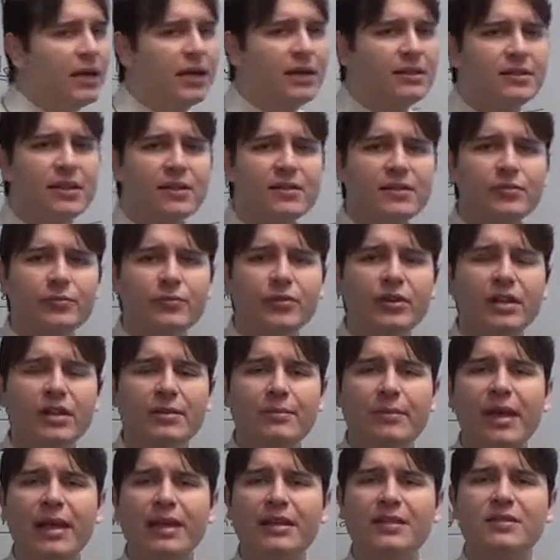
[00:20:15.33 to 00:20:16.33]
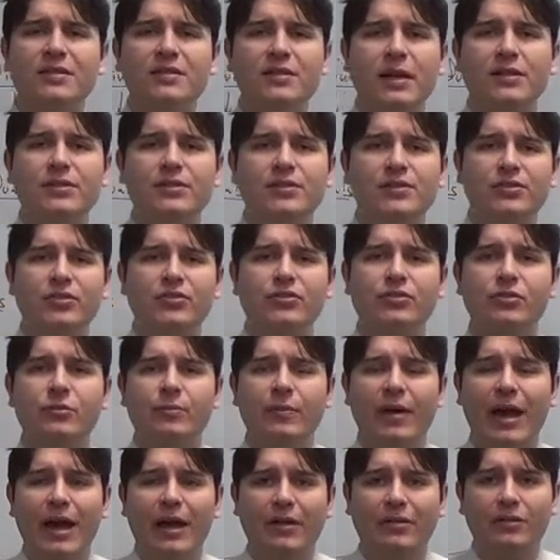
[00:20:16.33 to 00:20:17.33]
it doesn't really make sense to do
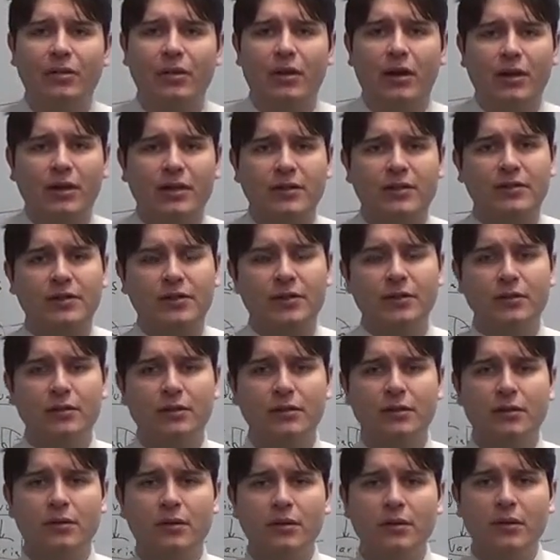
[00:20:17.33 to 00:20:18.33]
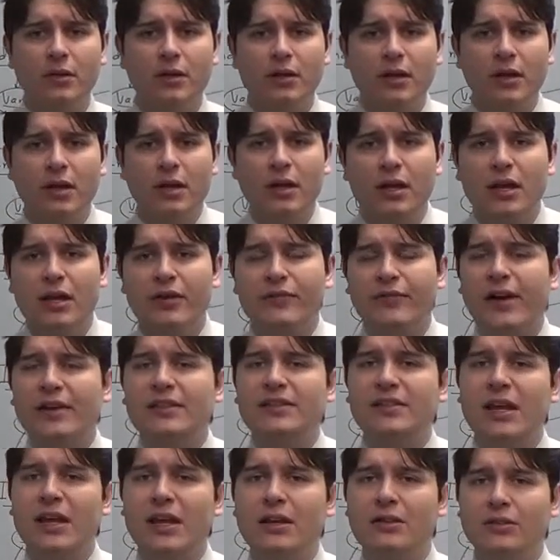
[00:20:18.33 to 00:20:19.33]
math on it. If I
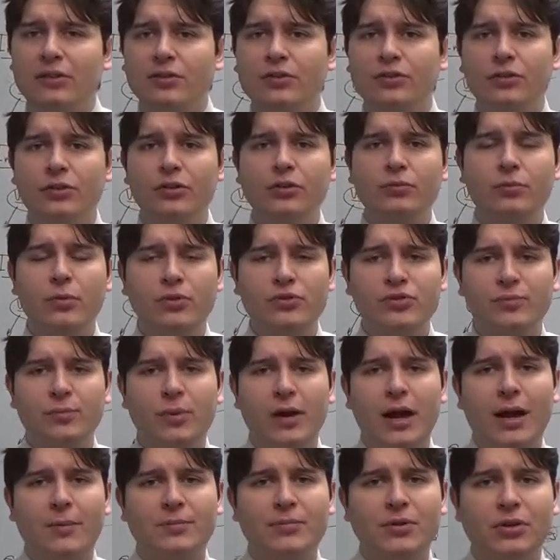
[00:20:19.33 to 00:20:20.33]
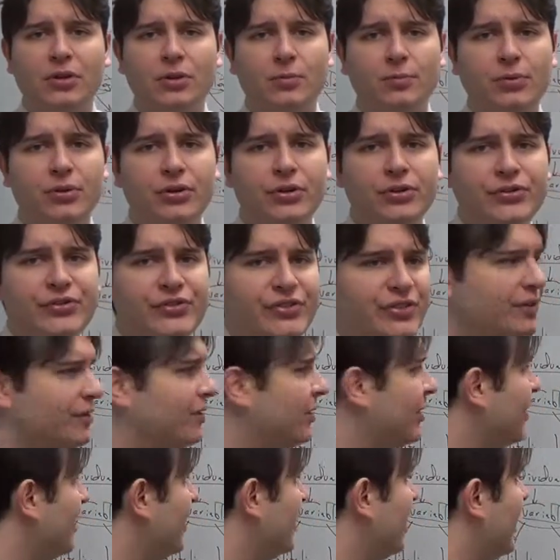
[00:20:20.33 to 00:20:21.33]
take the third most popular
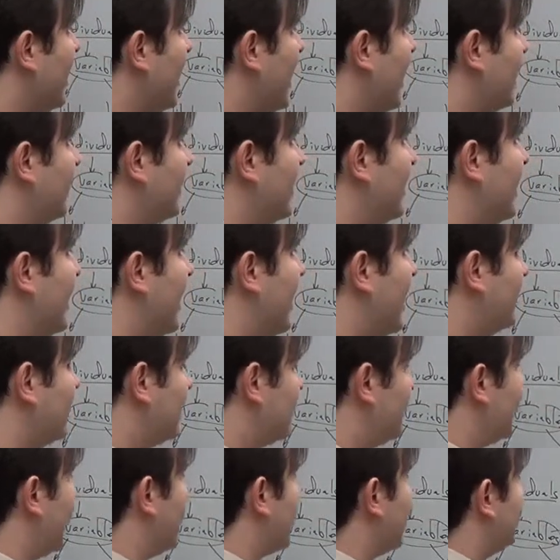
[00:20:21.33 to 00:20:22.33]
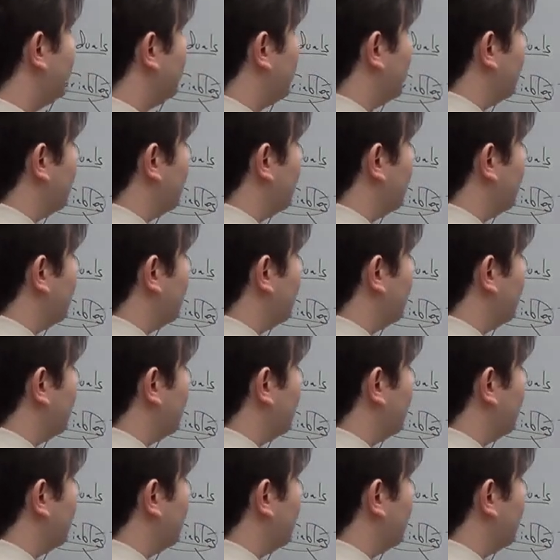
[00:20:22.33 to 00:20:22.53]
person and I add the second